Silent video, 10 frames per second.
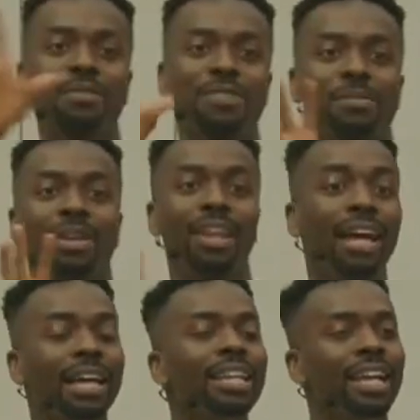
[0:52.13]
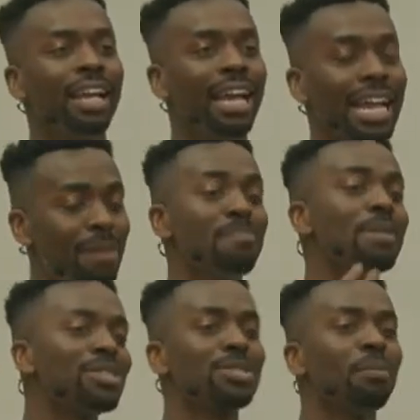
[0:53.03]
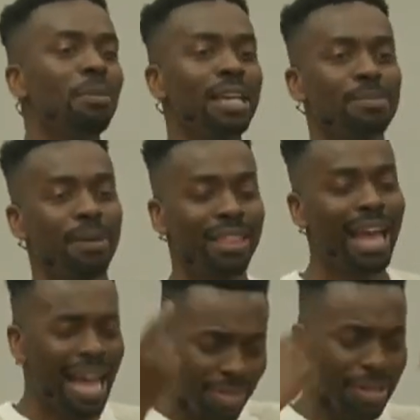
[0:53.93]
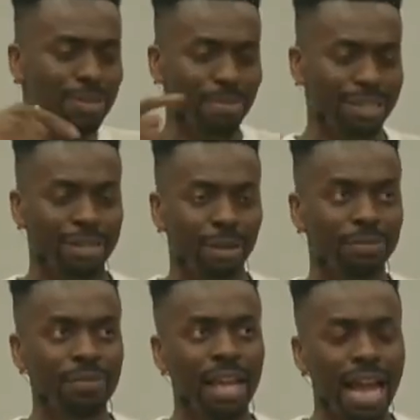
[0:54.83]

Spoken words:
of them online, and I'm being so blessed by that, I think to myself,